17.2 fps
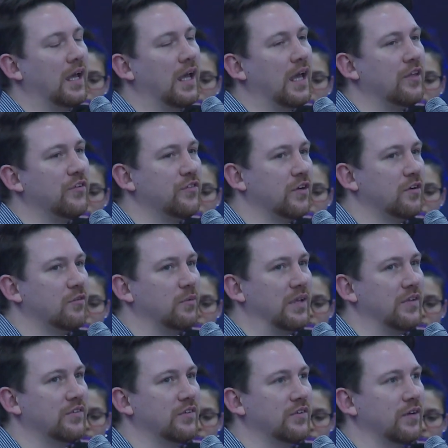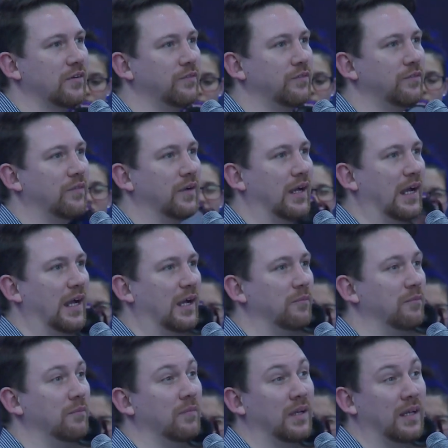is there a risk of
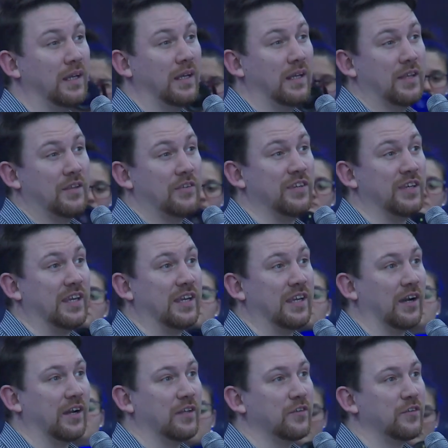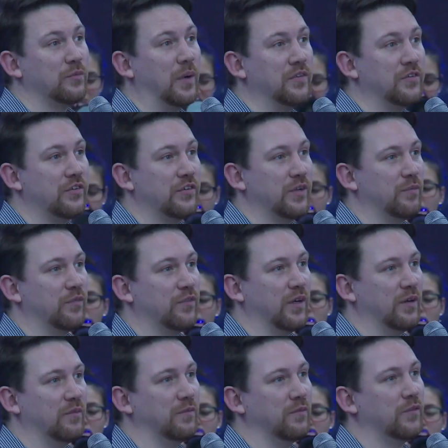um, seeking out sponsorship
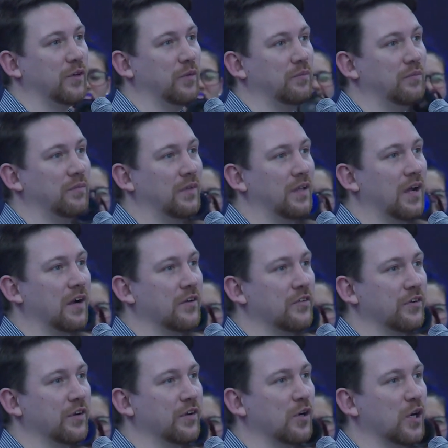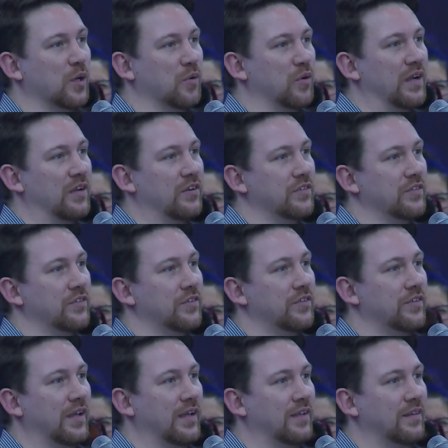from, from larger
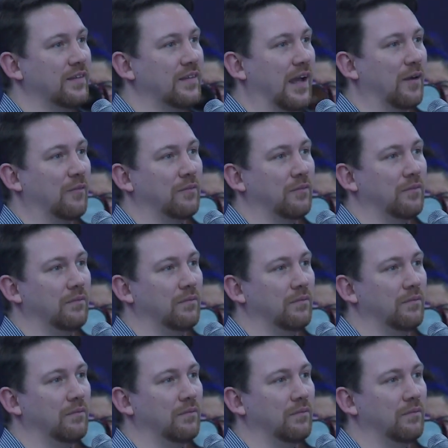corporations that that